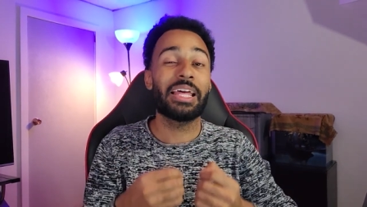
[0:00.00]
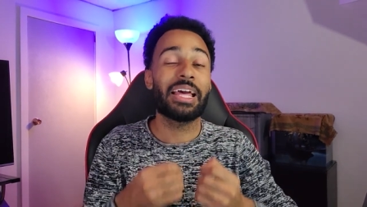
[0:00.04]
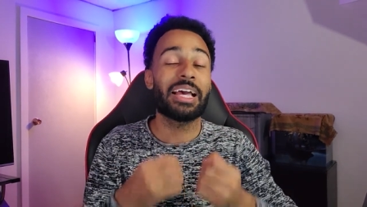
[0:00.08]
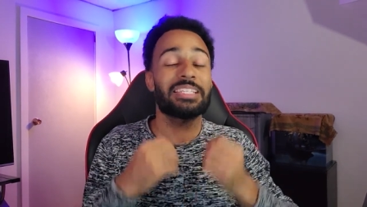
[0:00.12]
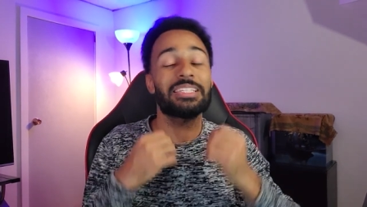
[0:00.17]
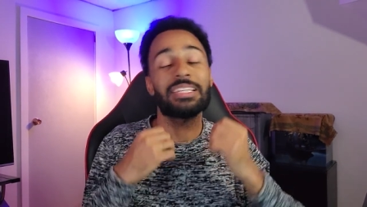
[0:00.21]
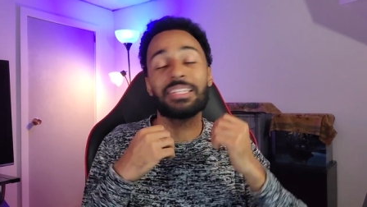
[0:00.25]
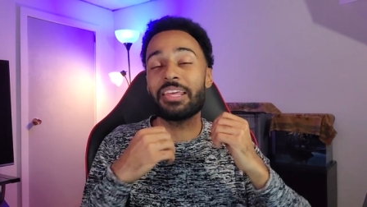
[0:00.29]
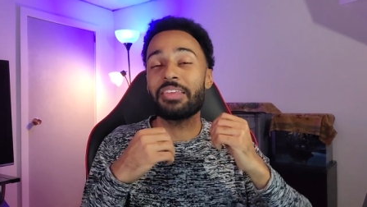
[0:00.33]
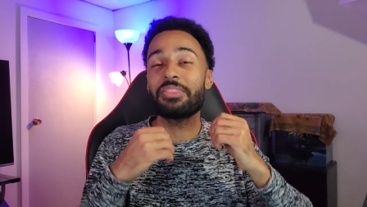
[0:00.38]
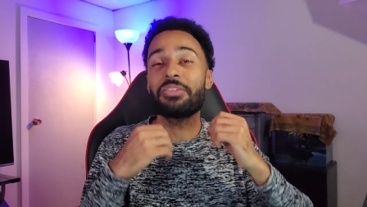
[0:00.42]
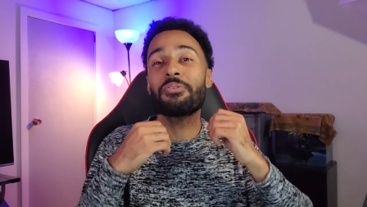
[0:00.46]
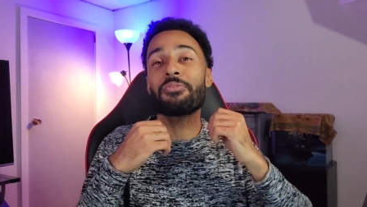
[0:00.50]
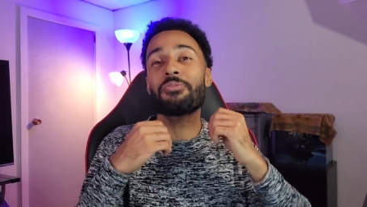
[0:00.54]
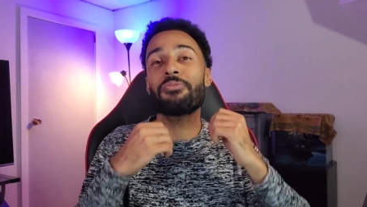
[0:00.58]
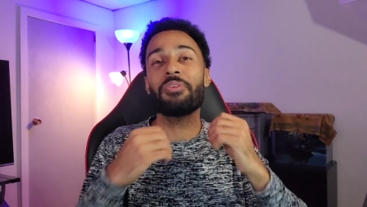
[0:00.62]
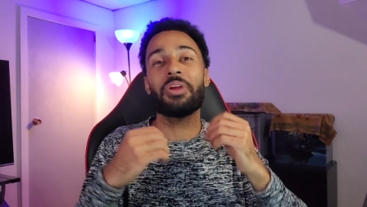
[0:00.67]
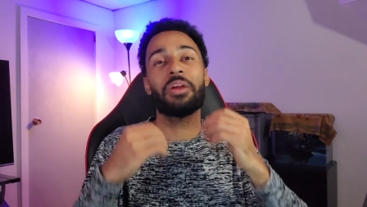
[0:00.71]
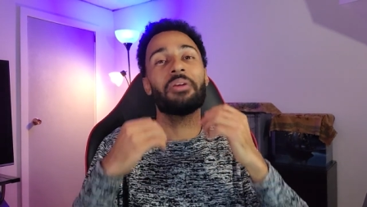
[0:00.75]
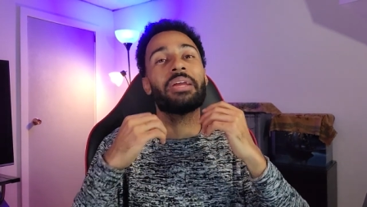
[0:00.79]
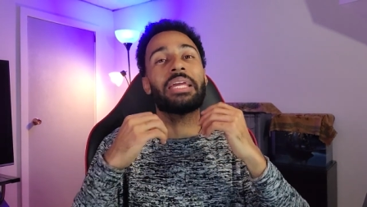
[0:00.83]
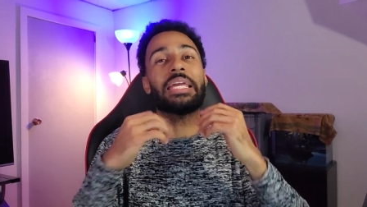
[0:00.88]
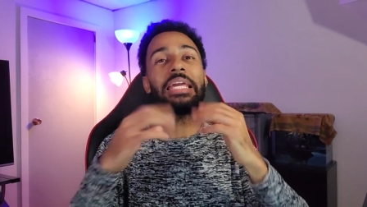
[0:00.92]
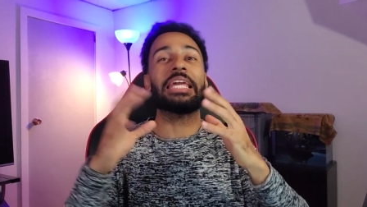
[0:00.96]
That's another
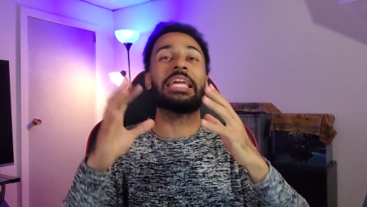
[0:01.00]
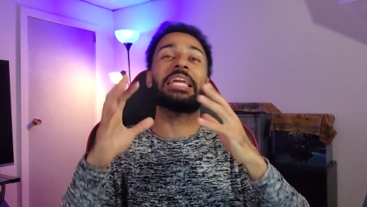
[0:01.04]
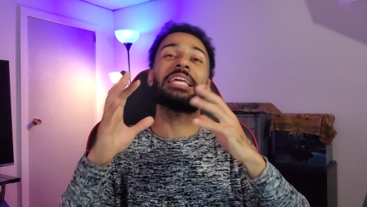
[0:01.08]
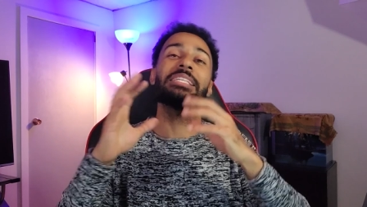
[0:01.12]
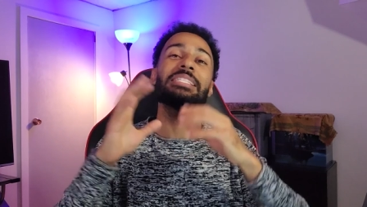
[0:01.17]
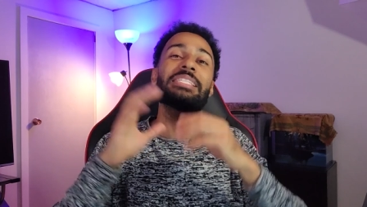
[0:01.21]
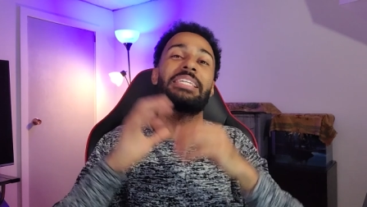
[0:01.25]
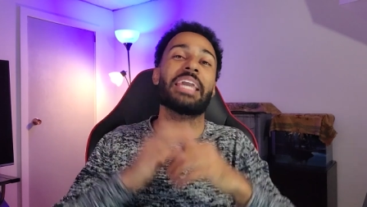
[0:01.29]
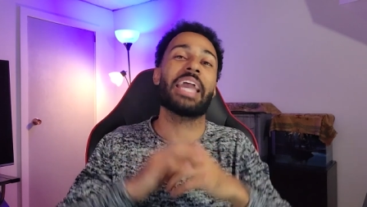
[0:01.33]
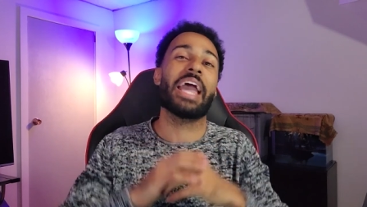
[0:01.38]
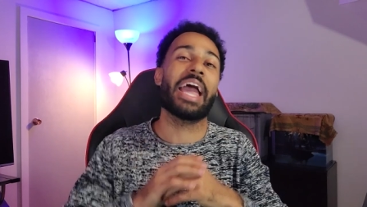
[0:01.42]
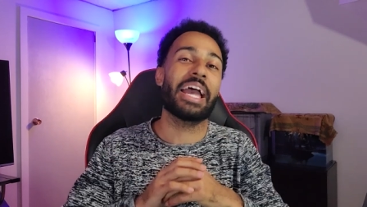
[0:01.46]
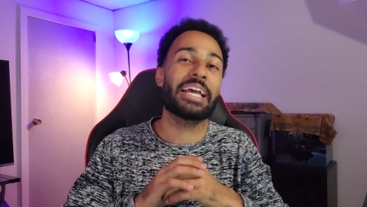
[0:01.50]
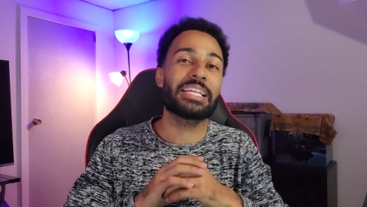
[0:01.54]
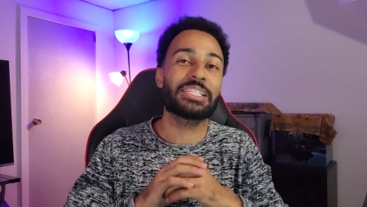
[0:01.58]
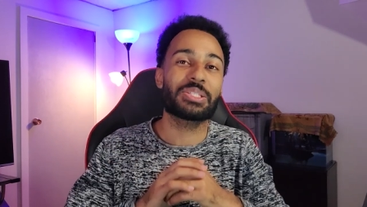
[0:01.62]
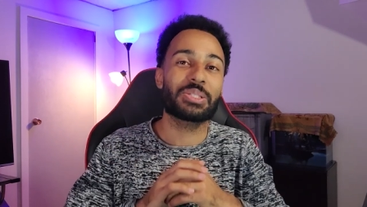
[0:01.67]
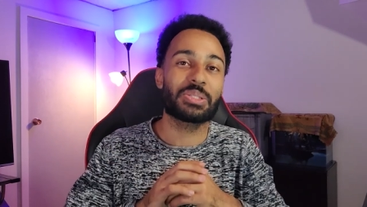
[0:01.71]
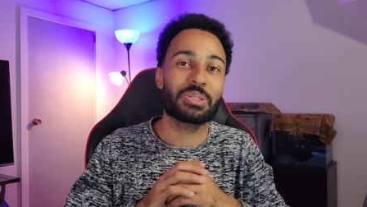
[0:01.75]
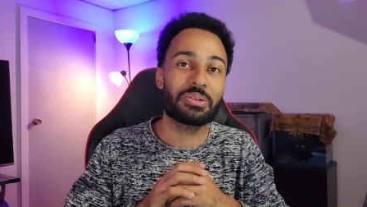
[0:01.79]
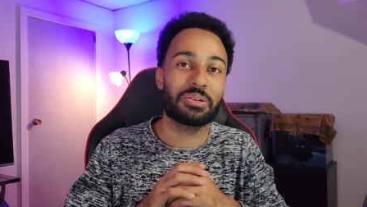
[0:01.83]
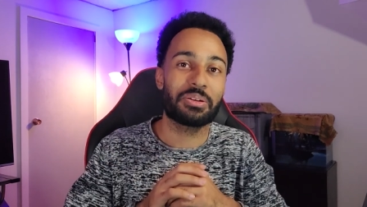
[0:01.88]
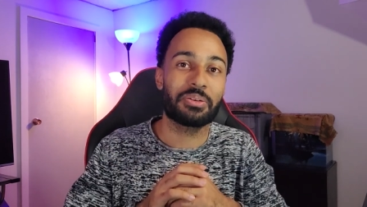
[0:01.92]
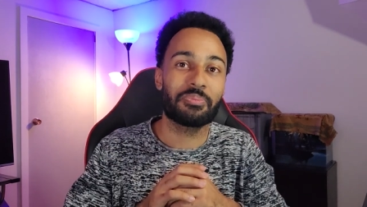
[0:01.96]
very easy
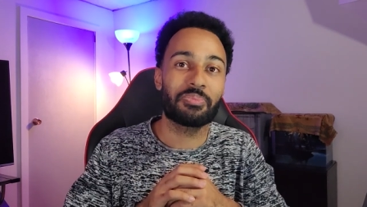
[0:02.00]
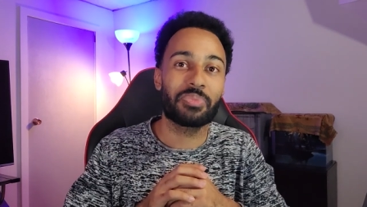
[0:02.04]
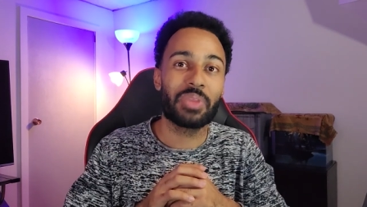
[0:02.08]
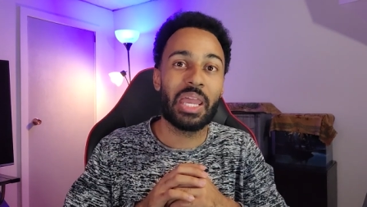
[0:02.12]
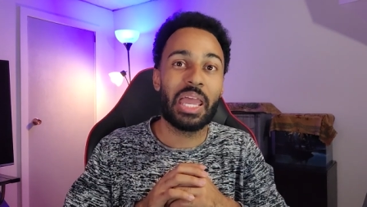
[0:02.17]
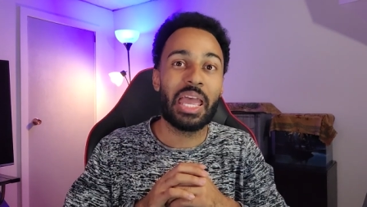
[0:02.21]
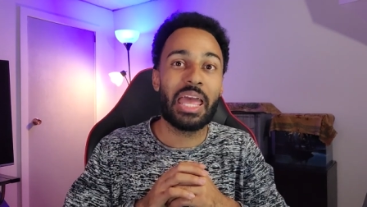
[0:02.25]
answer.